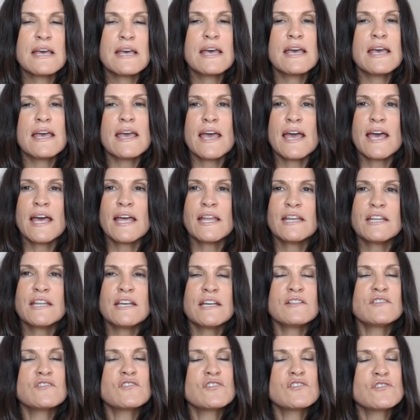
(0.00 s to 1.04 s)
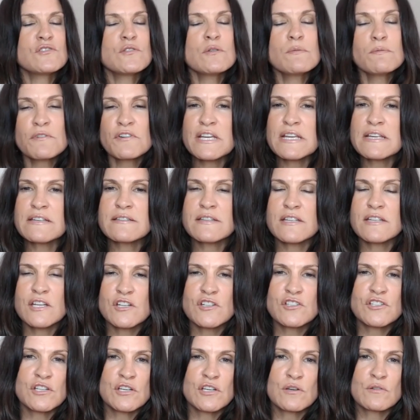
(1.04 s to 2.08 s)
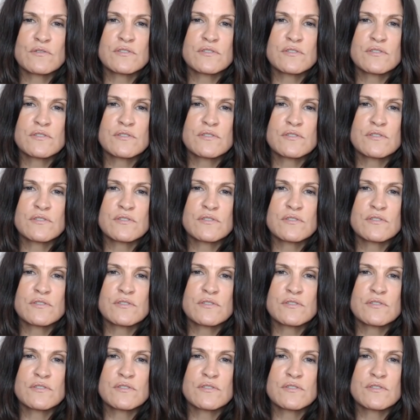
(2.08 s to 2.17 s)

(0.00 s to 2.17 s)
And it's super easy to do.